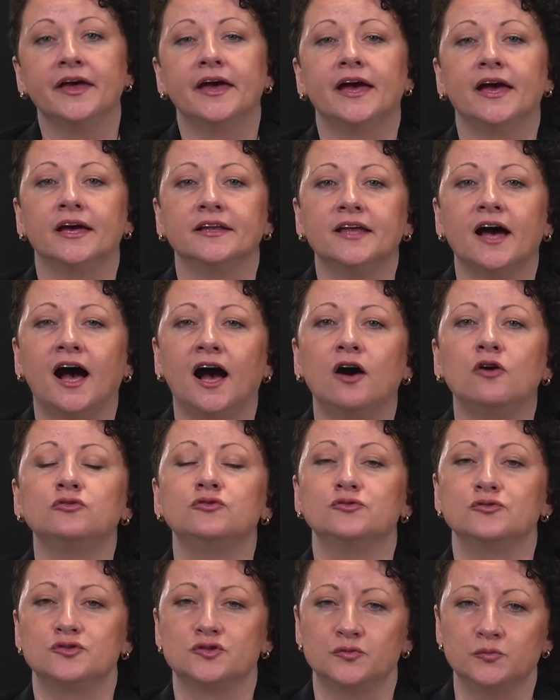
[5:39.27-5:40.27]
and how
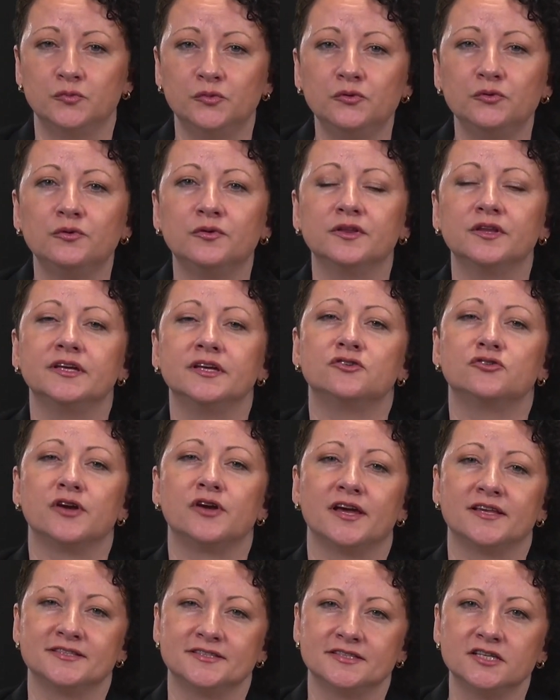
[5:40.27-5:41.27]
to smoothly
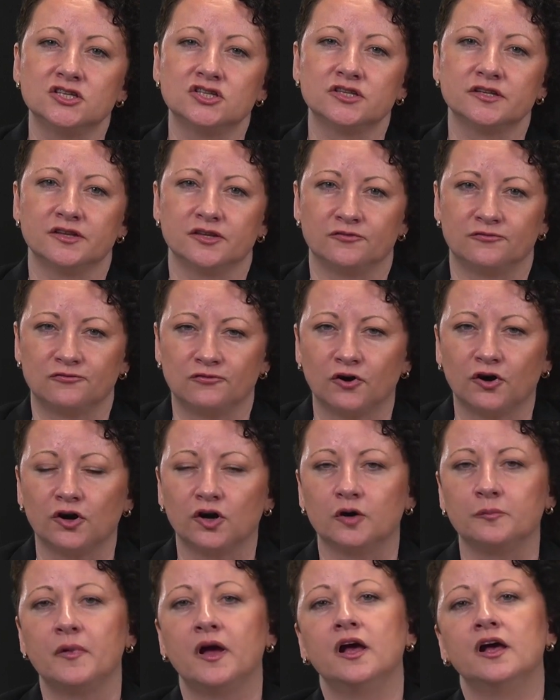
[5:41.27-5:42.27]
transition the
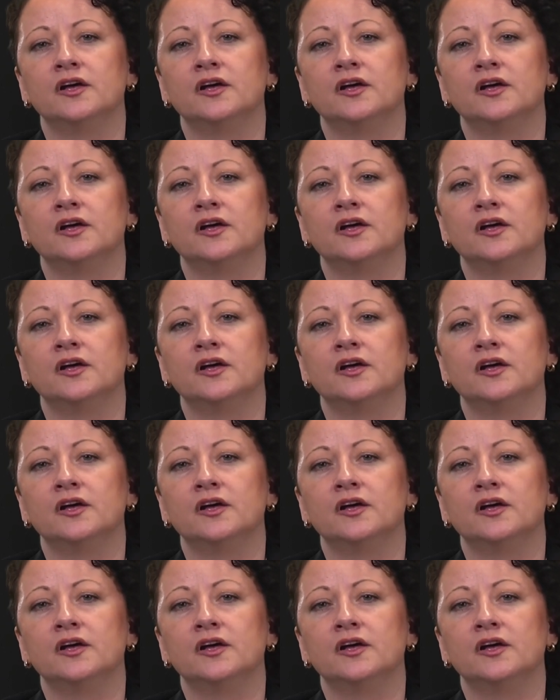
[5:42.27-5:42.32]
firm